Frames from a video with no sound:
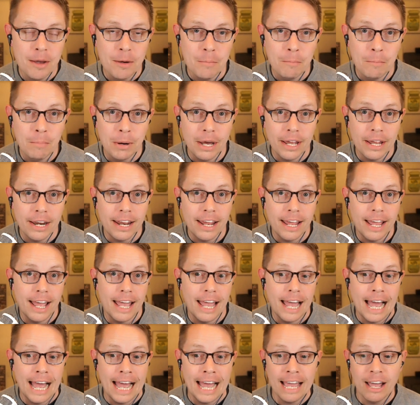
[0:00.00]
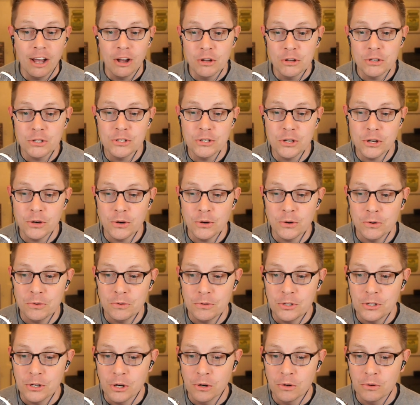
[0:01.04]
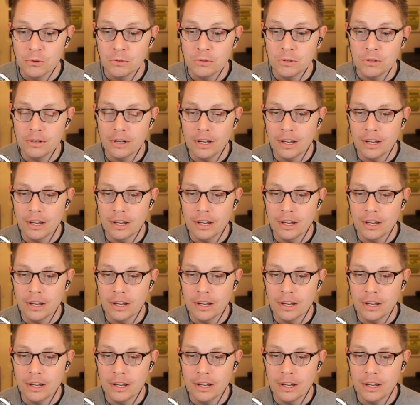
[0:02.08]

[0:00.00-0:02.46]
but I also don't,